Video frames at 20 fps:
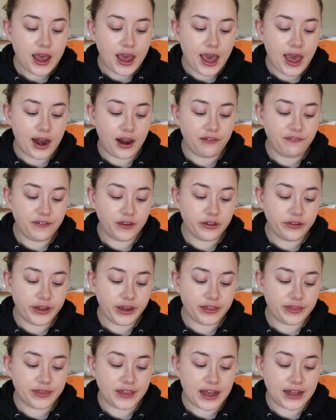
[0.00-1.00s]
And I feel
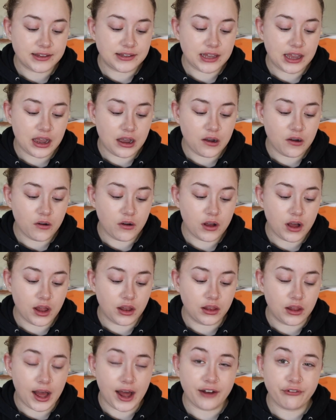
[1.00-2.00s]
like that's how a
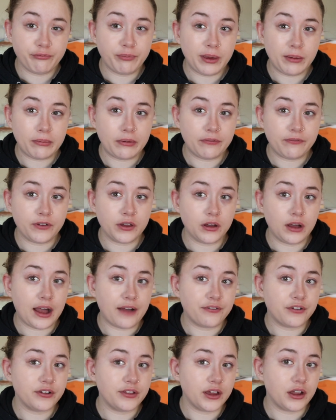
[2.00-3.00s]
lot of people feel
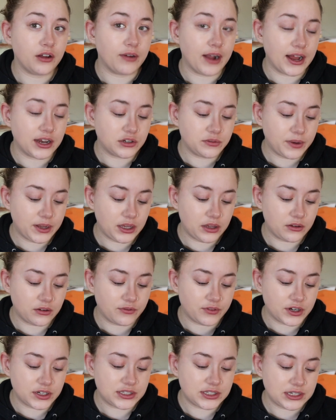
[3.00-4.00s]
after they graduate
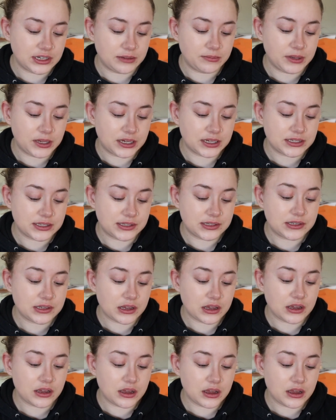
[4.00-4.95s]
university, because